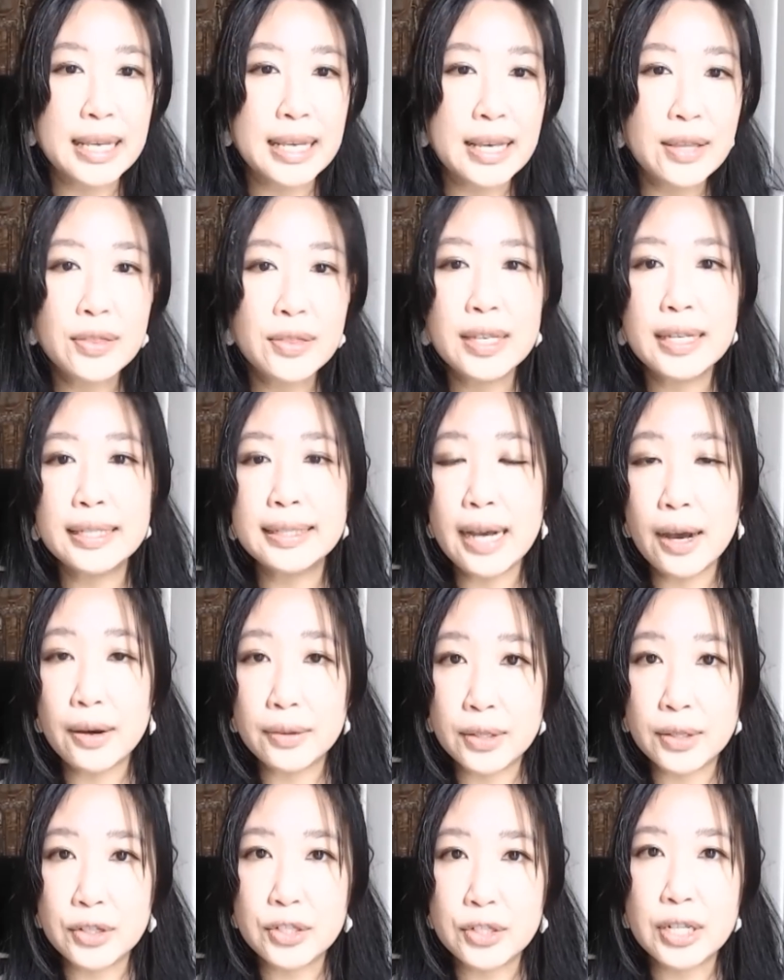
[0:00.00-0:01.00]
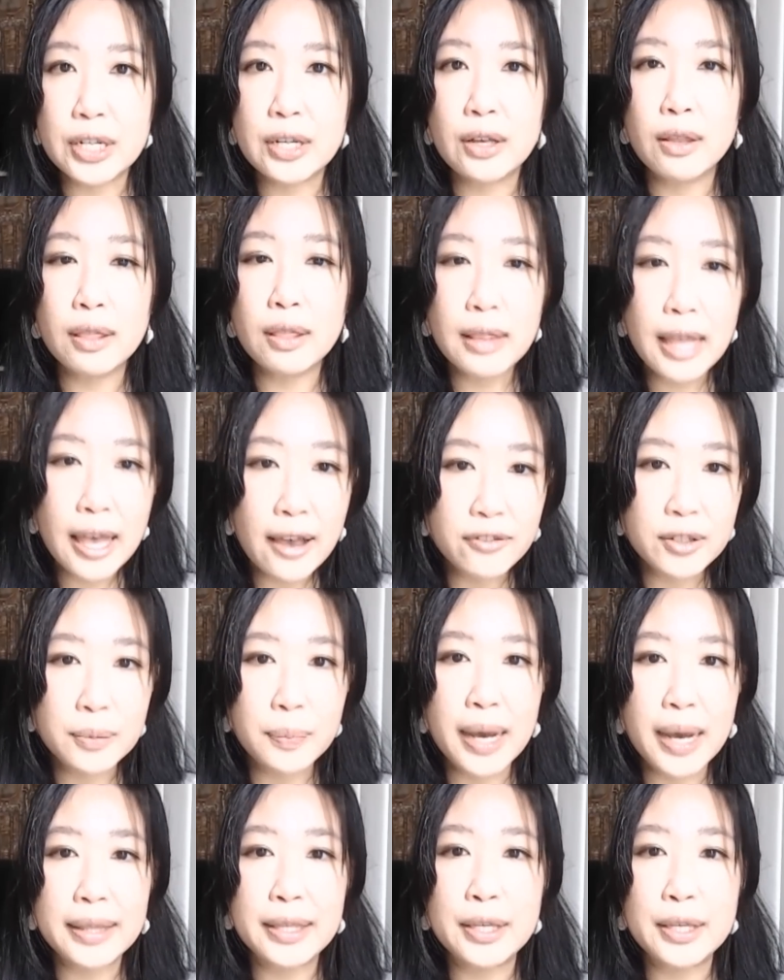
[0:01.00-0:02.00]
in the Tao Te Ching left
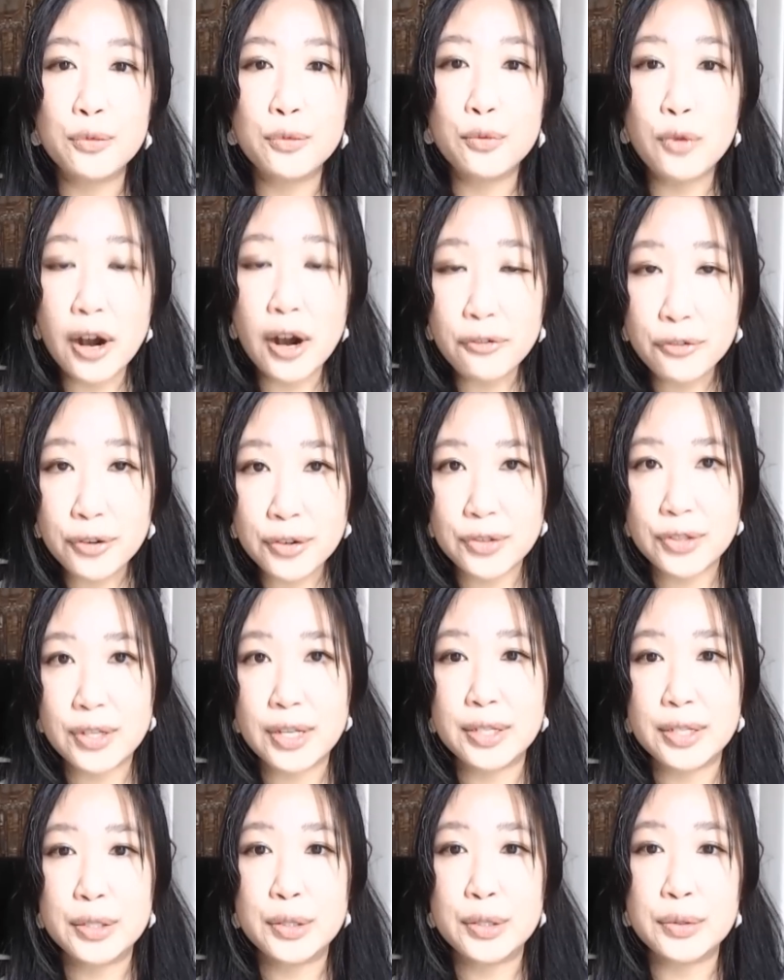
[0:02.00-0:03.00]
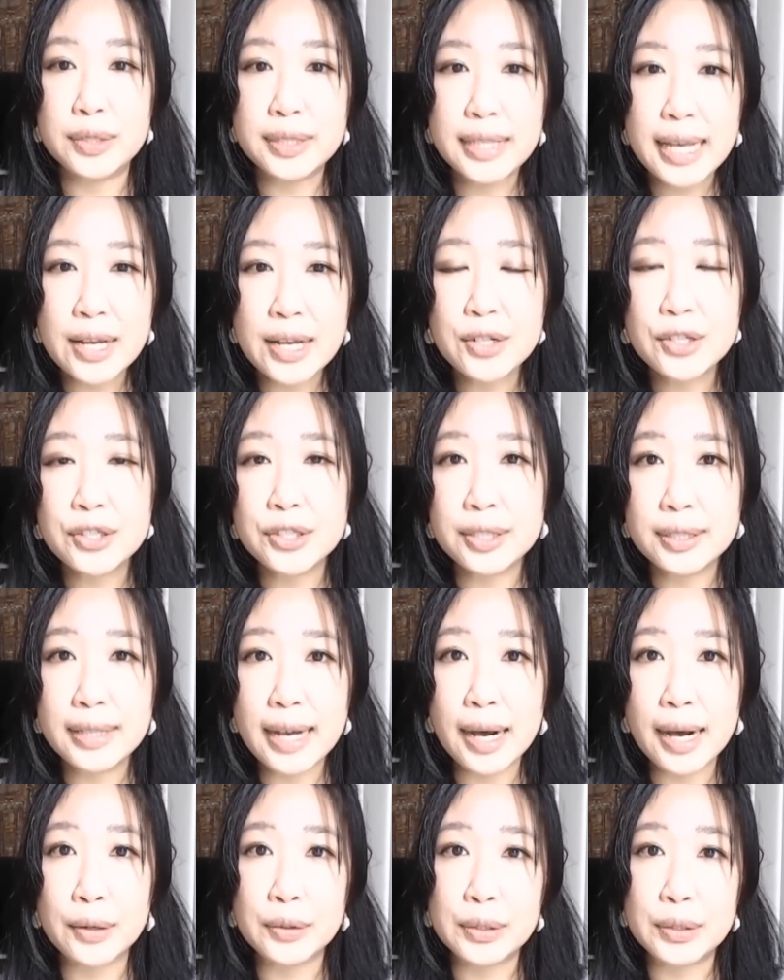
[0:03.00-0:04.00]
by the references to Tiān
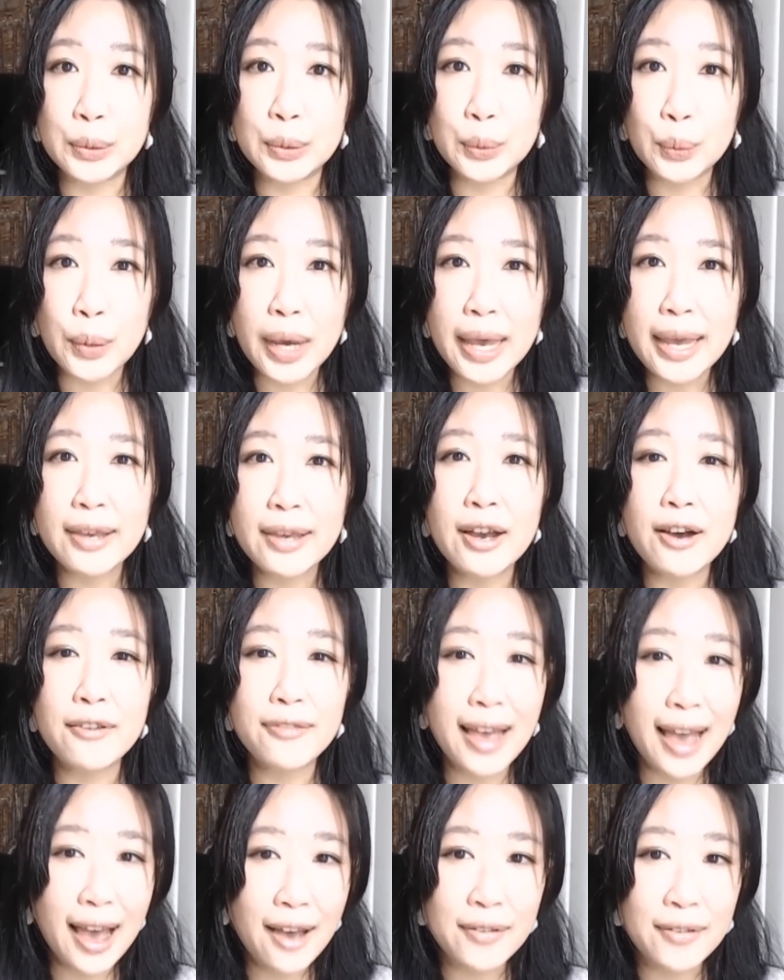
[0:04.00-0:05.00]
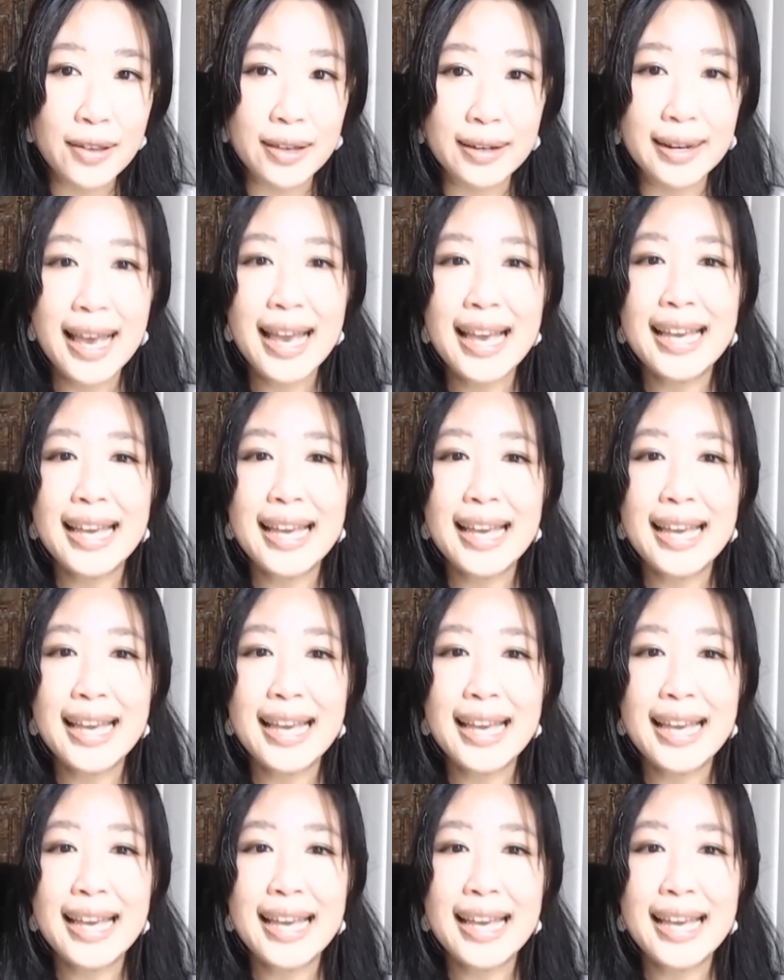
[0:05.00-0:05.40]
Dào, the way of heaven,